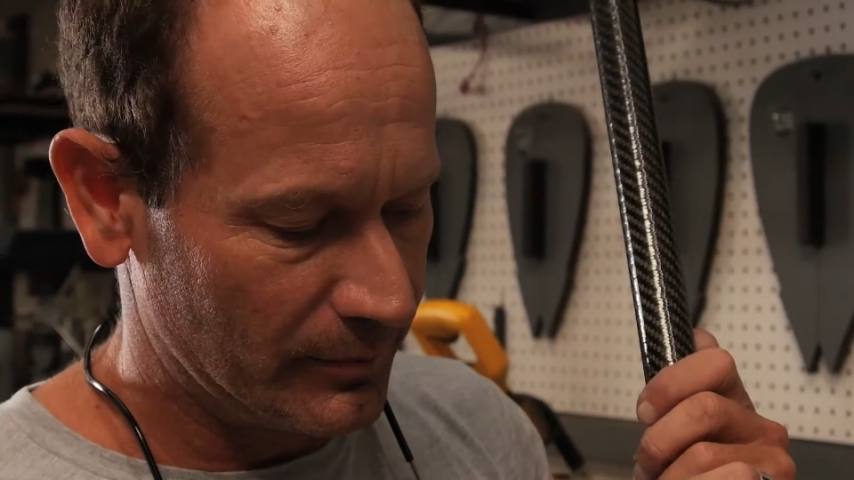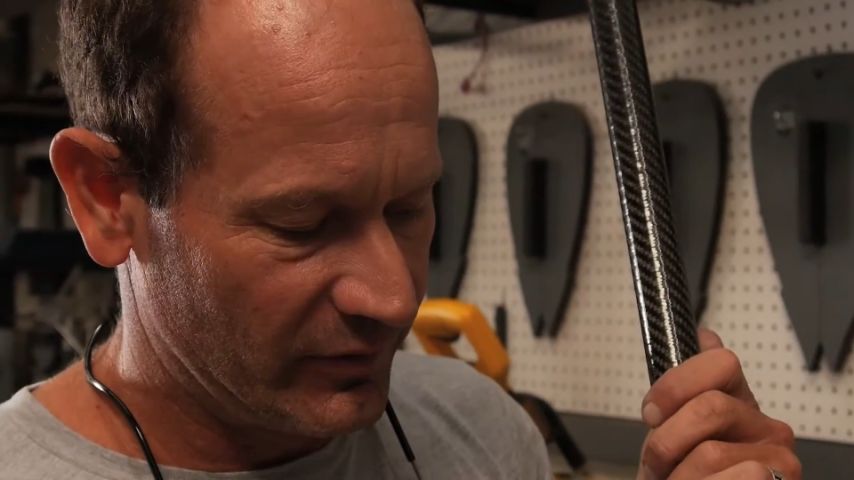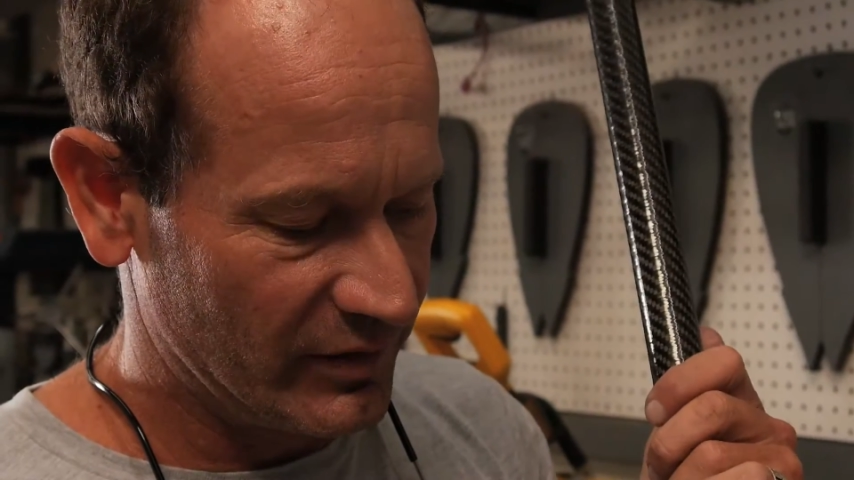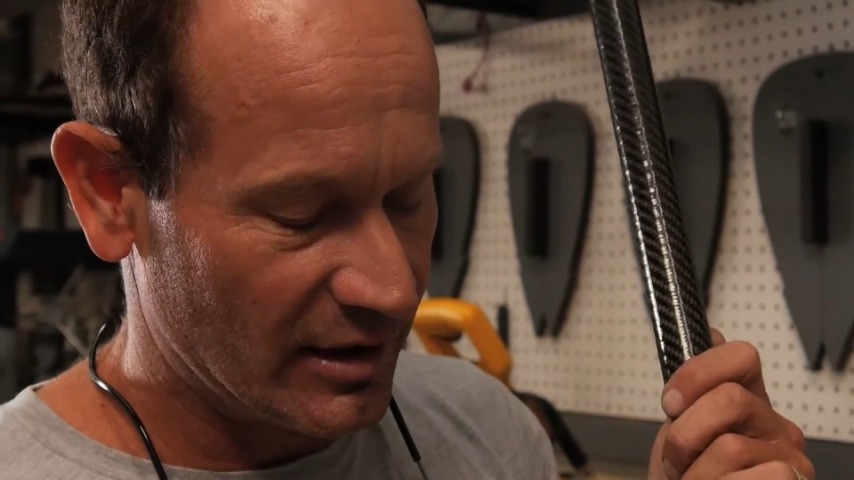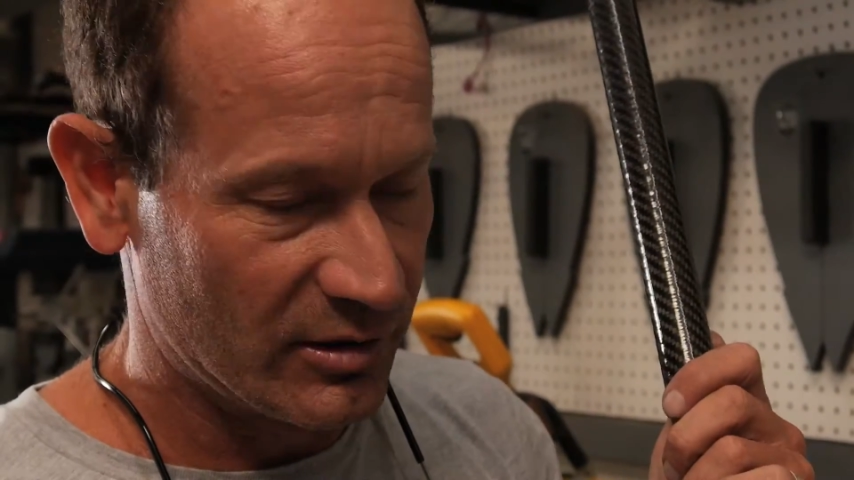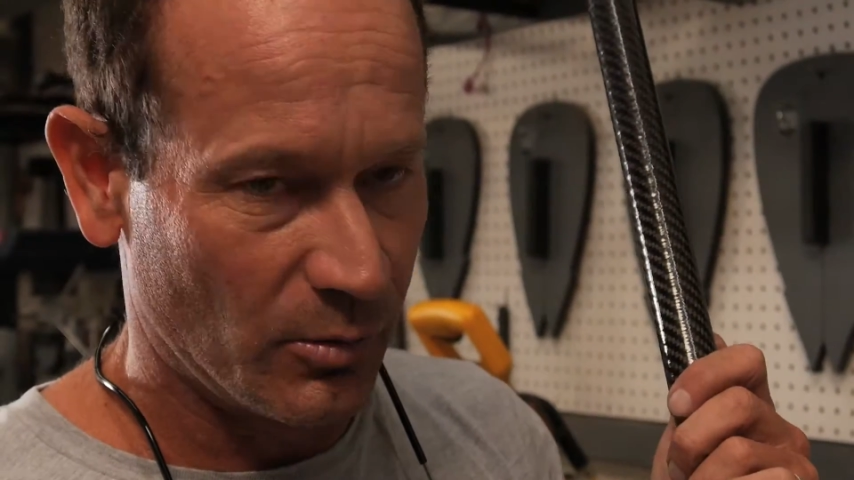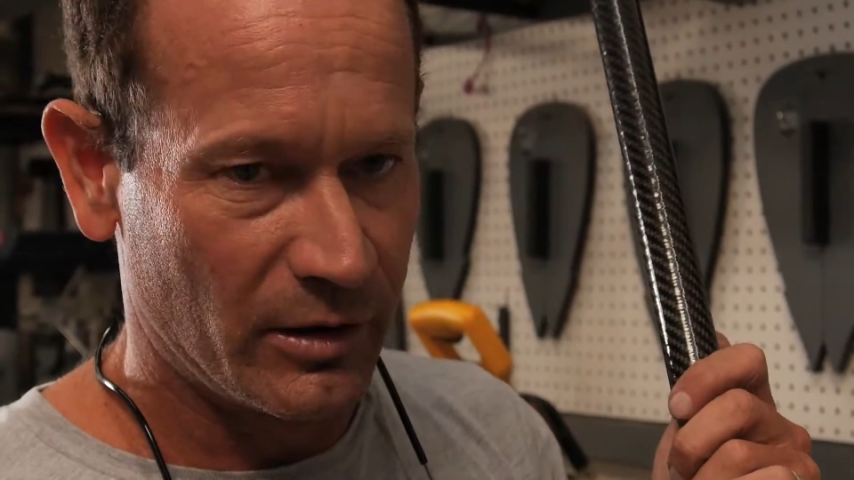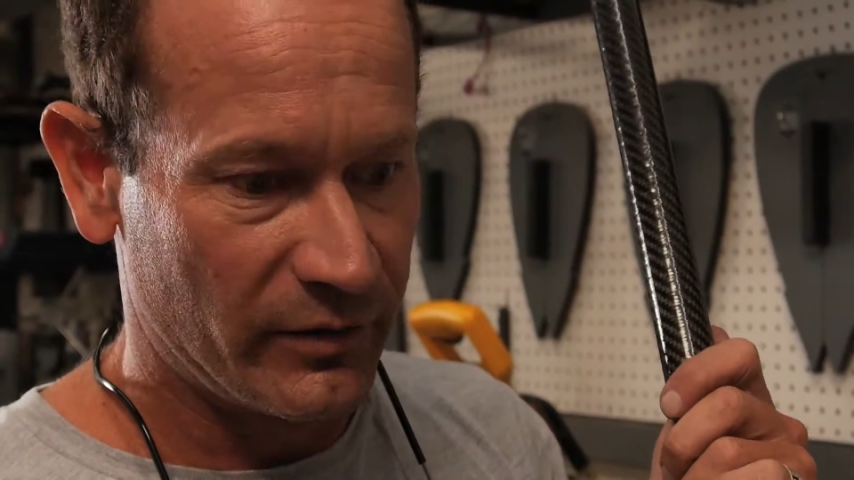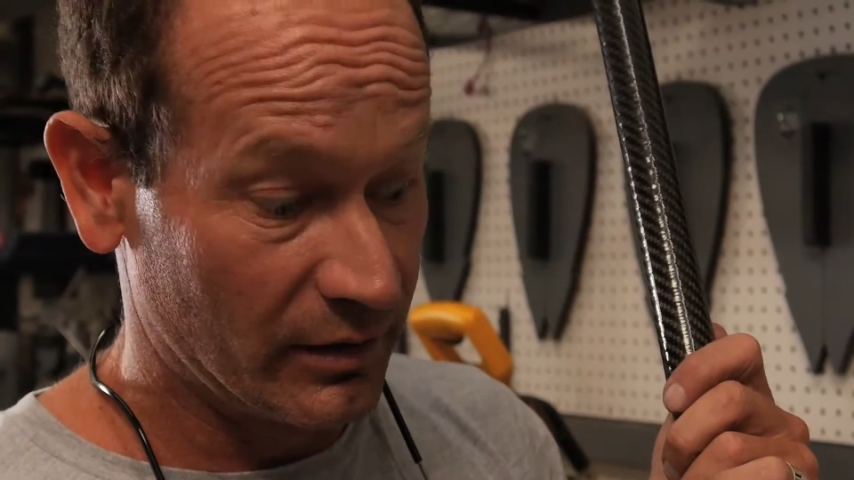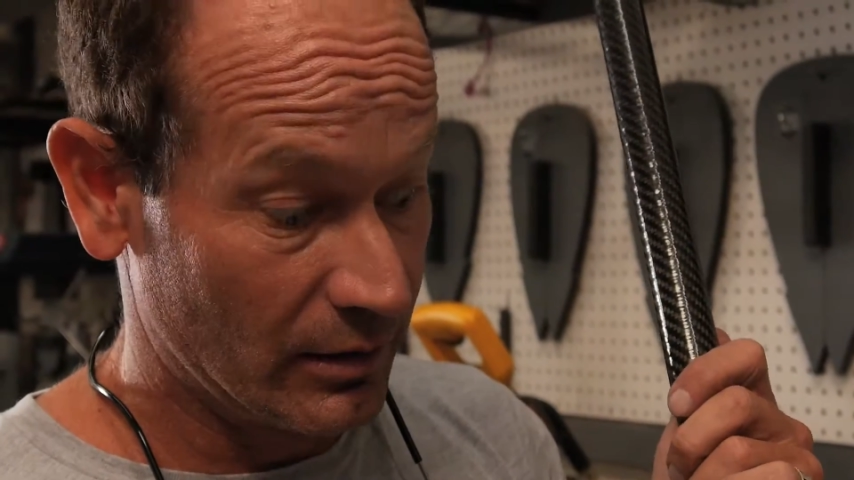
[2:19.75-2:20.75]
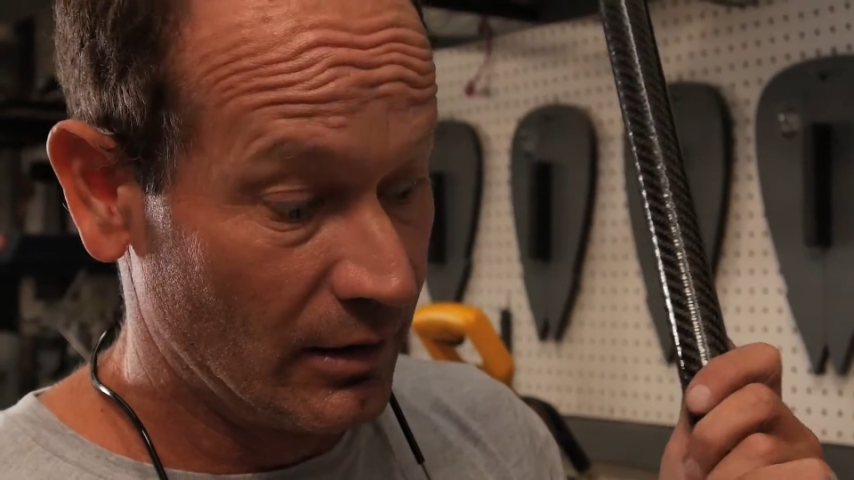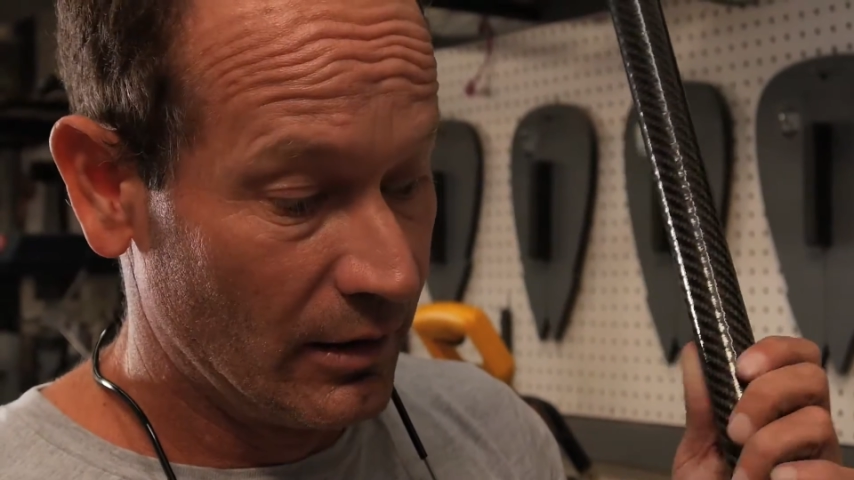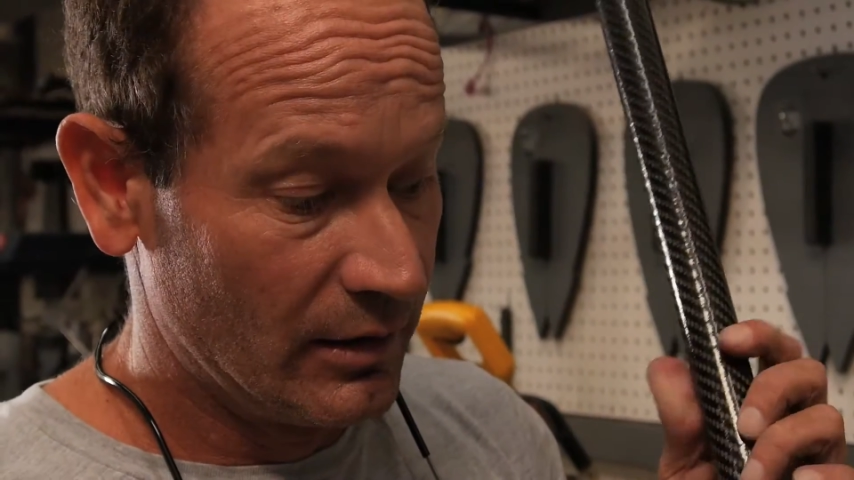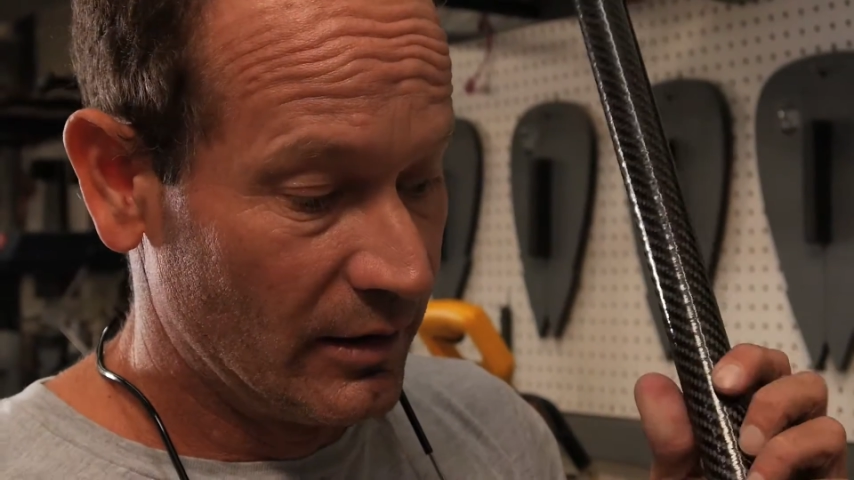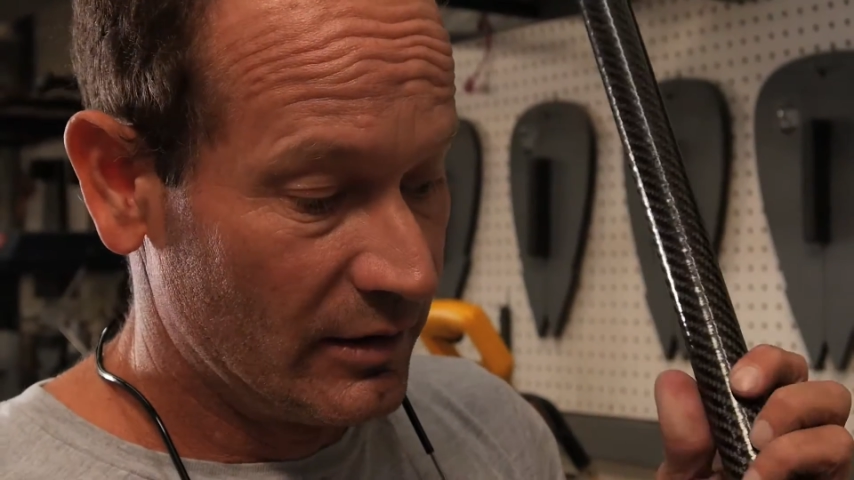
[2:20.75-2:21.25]
if it does, or even
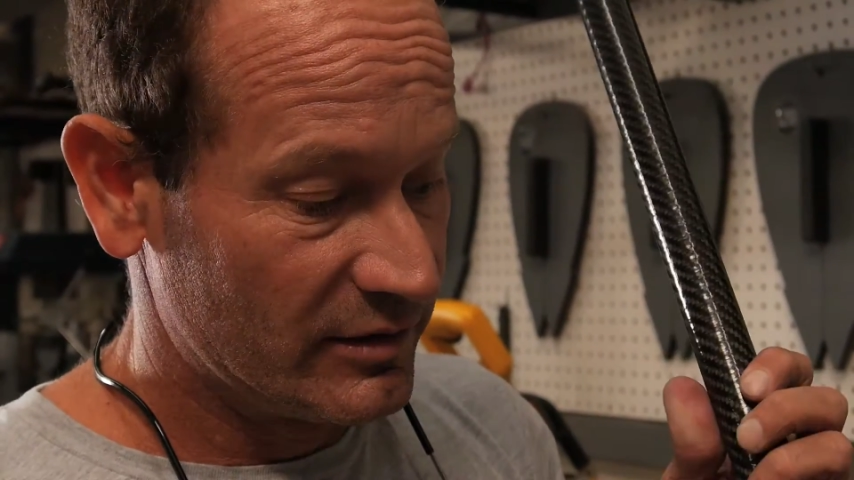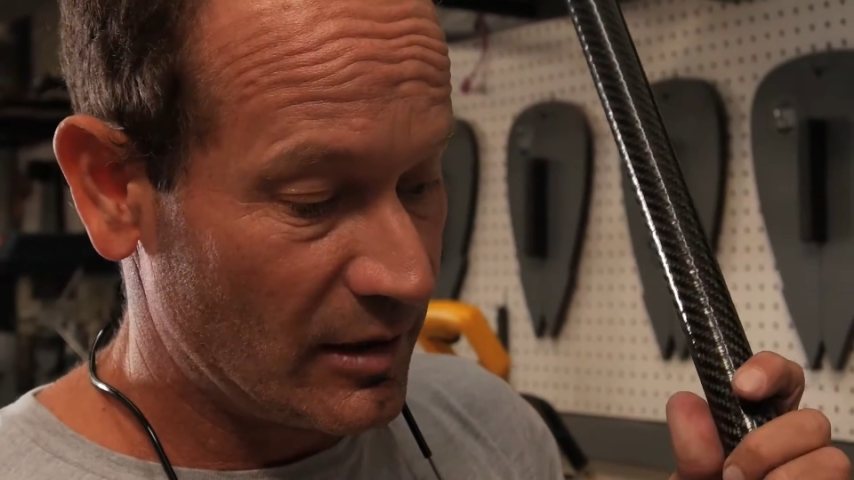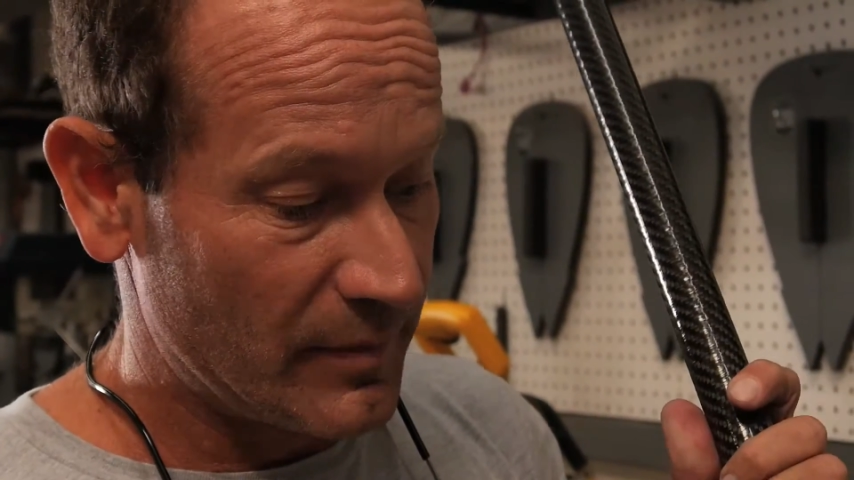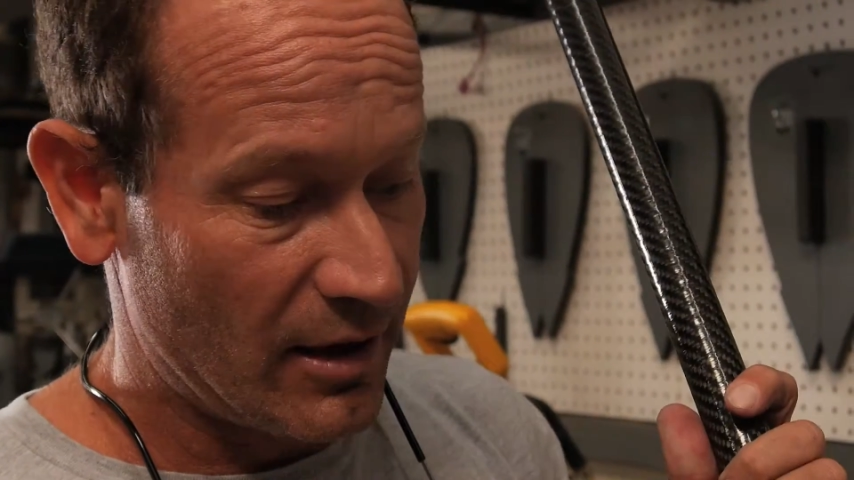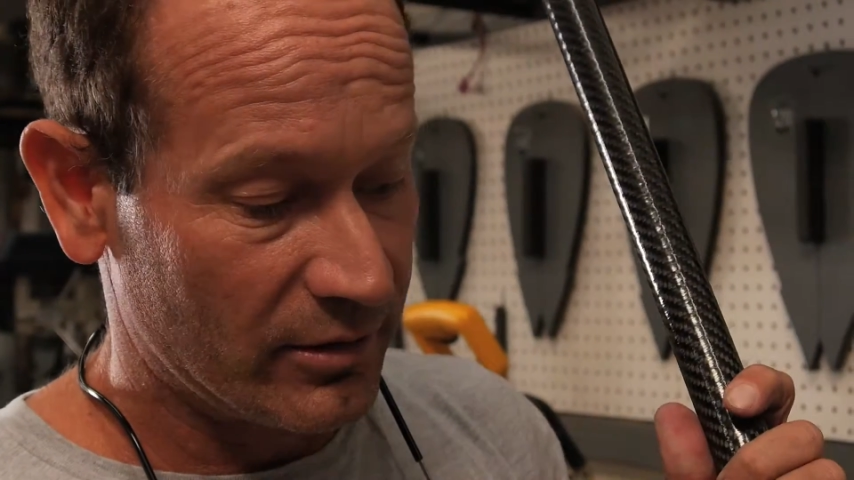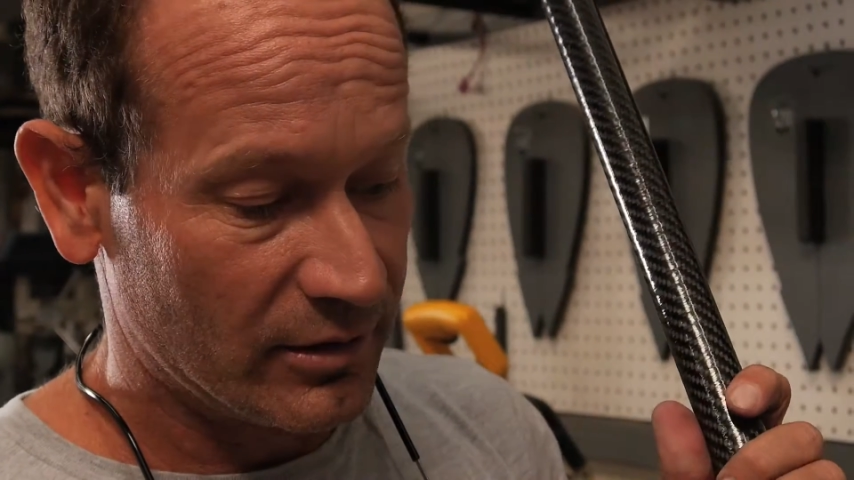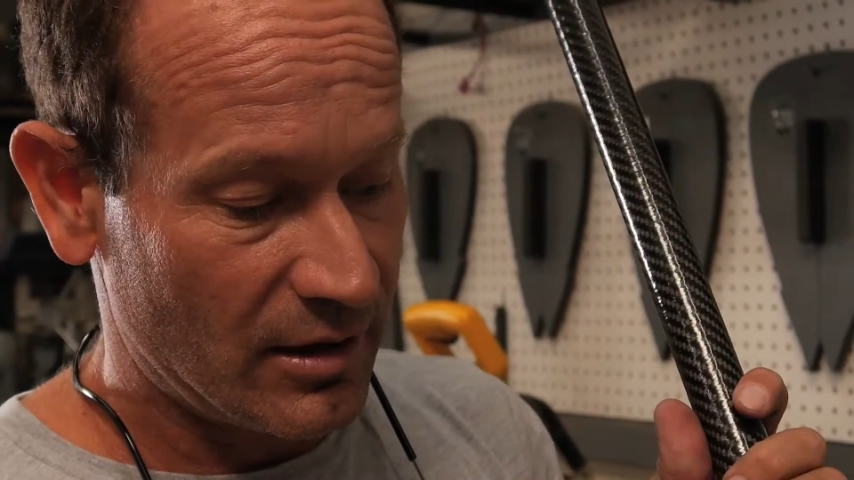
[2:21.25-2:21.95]
somehow